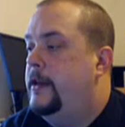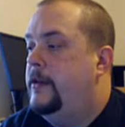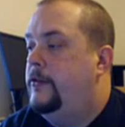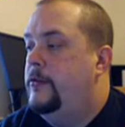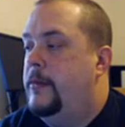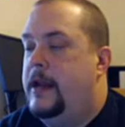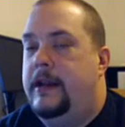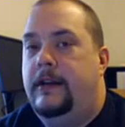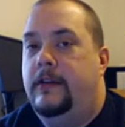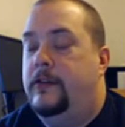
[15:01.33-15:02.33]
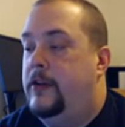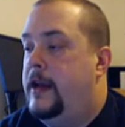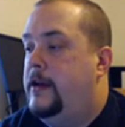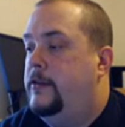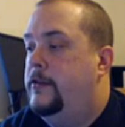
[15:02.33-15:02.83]
Some of these you may need to
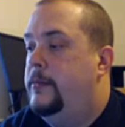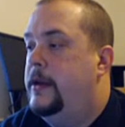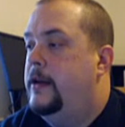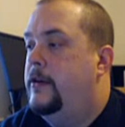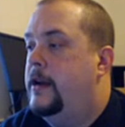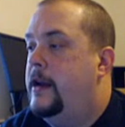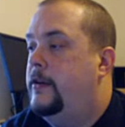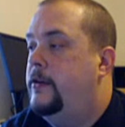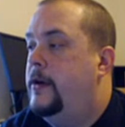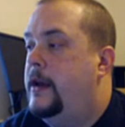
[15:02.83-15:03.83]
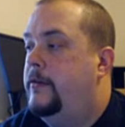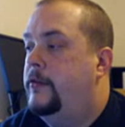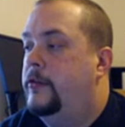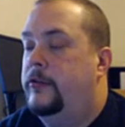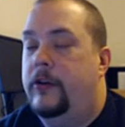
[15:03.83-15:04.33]
change depending on how you
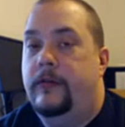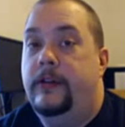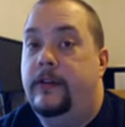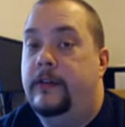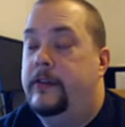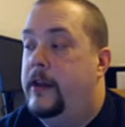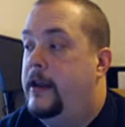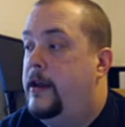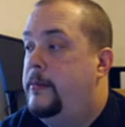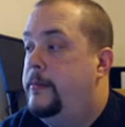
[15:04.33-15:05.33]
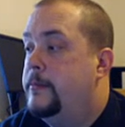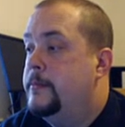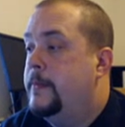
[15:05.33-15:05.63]
have your services set up.